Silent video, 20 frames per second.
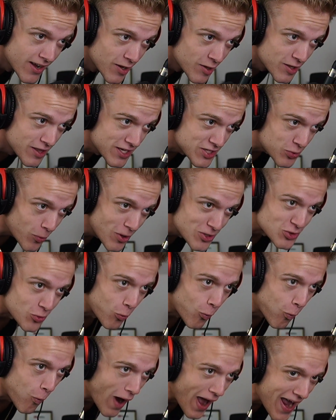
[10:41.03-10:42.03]
This one's
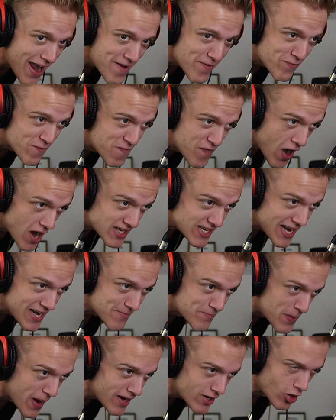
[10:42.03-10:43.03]
way
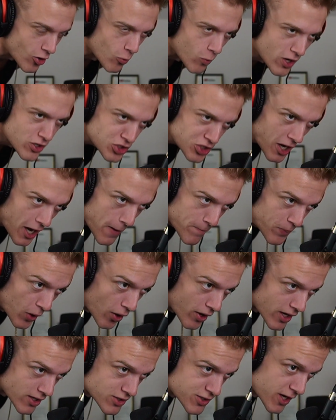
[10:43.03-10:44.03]
fucking bigger. Where should I
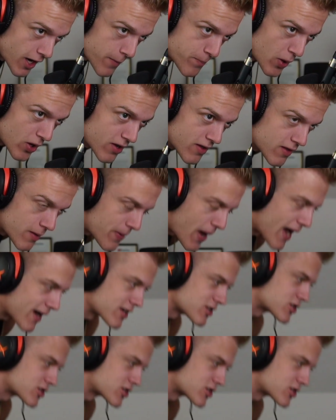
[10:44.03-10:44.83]
put it? Should I put it in the back of